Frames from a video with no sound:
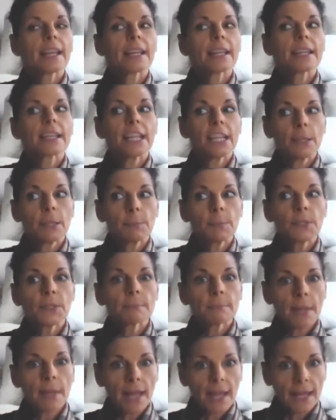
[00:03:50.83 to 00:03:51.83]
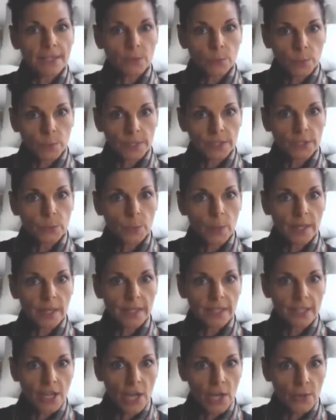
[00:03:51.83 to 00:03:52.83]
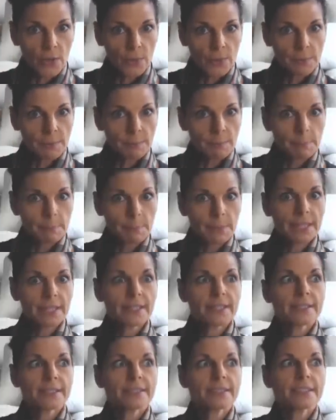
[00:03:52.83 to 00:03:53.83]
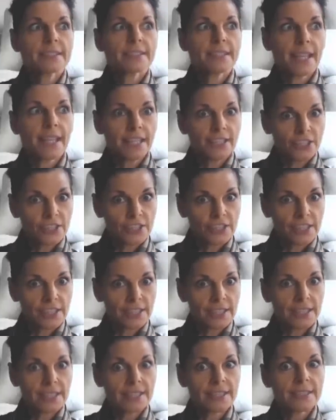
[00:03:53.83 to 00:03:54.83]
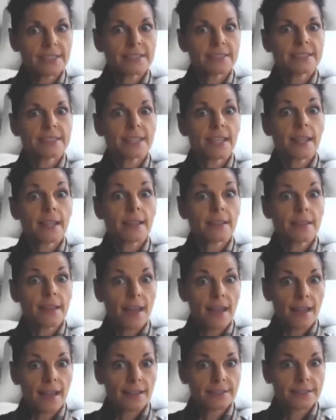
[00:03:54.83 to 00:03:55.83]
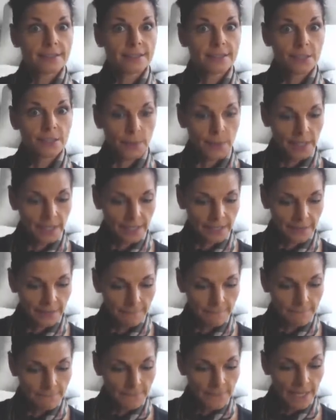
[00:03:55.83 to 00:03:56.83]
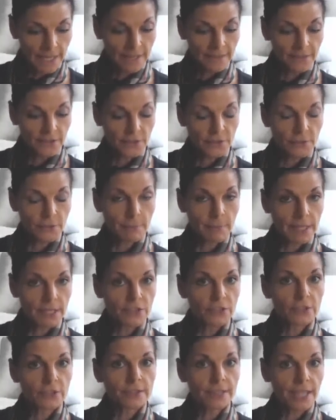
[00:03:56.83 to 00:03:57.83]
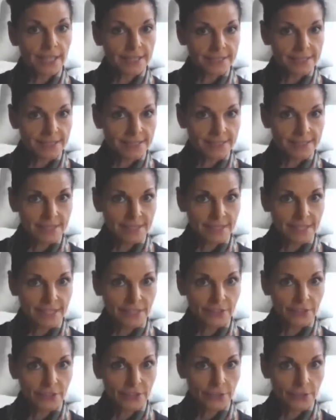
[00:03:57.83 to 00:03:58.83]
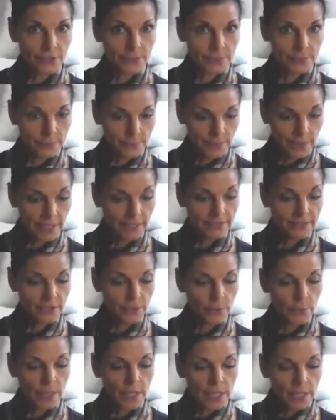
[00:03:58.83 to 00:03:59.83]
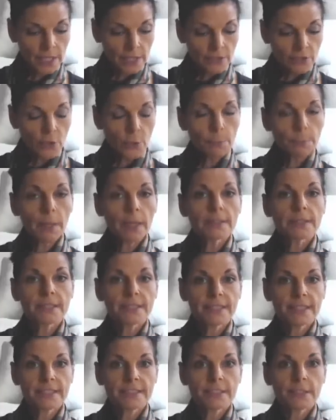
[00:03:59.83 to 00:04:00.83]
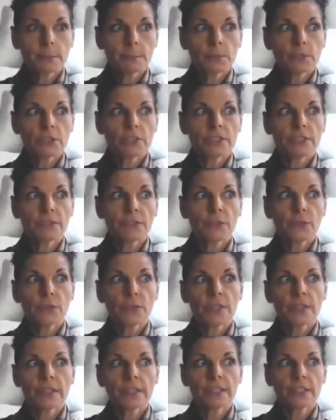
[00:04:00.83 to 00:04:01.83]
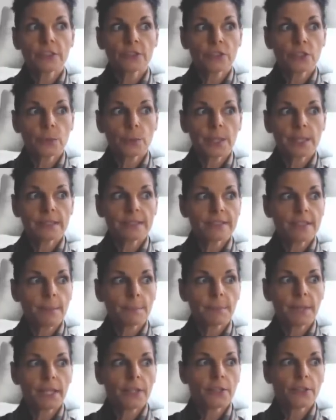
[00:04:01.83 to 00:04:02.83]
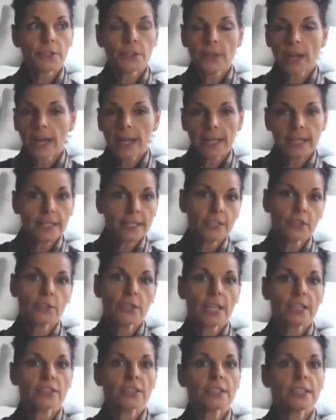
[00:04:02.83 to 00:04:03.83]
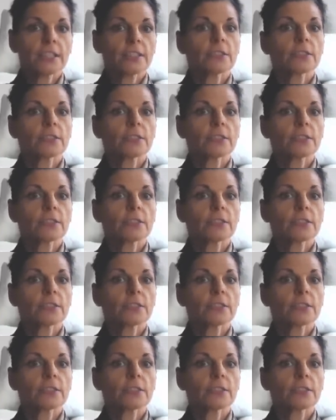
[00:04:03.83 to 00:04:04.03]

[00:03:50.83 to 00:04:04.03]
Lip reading: keep your mind where you want to go, because this energy is a lot, okay? And there's major lessons in here too, okay? So don't buck the system. Just if you feel that you're doing something or you're heading in a direction that